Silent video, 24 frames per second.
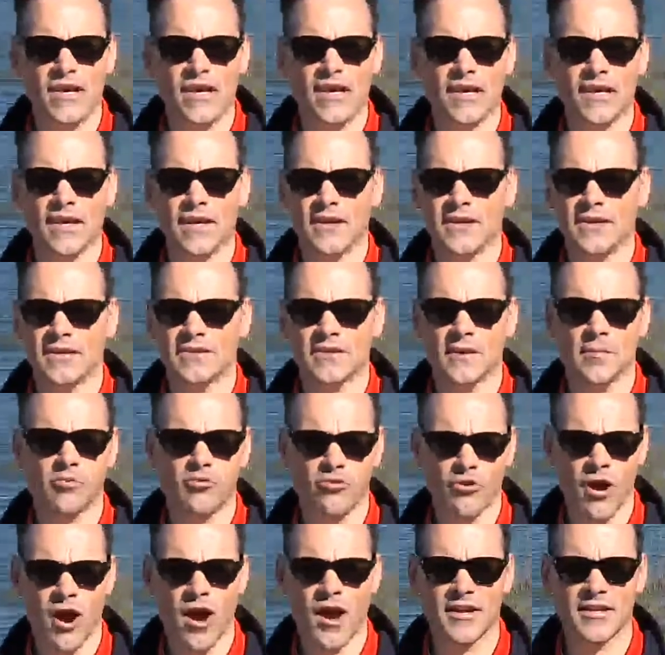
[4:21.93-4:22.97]
is
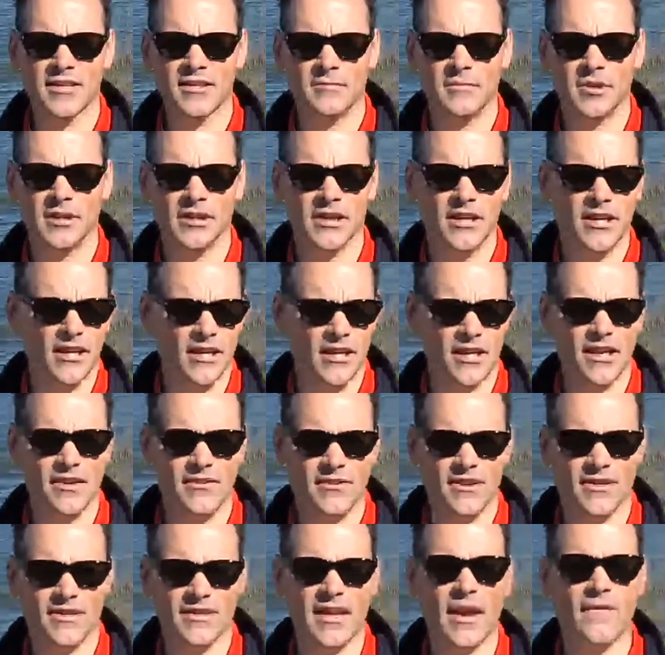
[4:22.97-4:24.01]
approximately
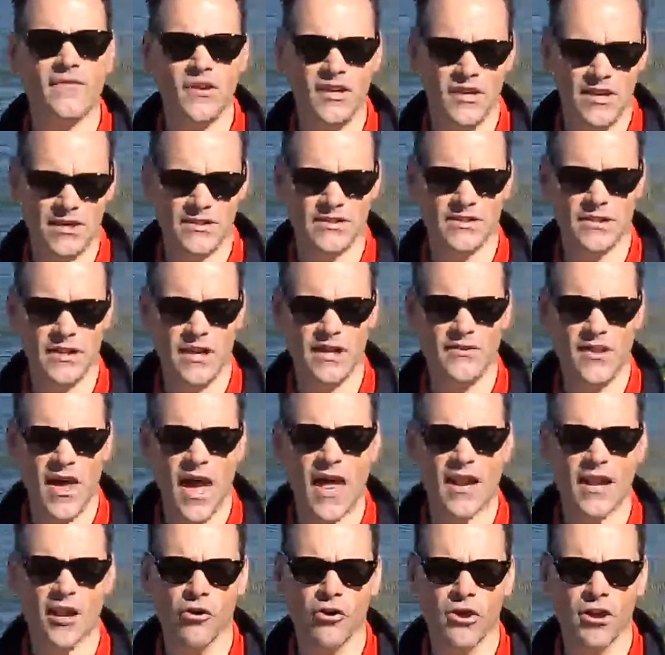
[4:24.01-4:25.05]
in the 70s in
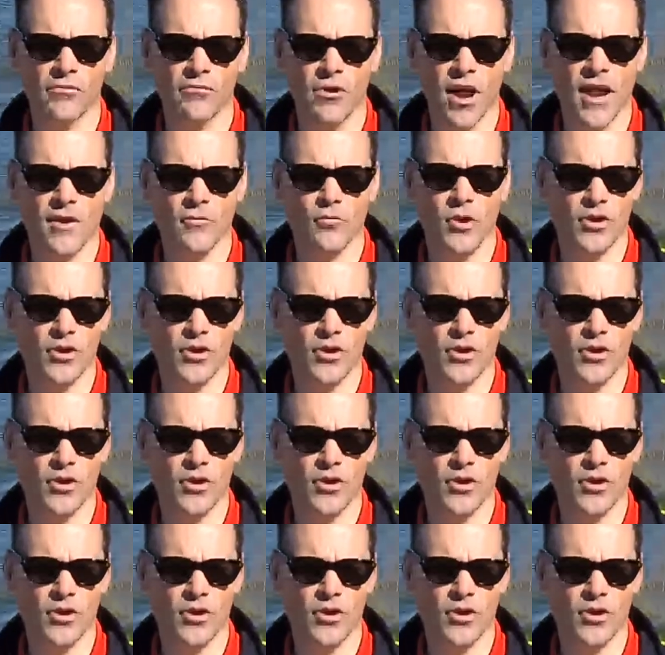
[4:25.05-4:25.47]
that area, right?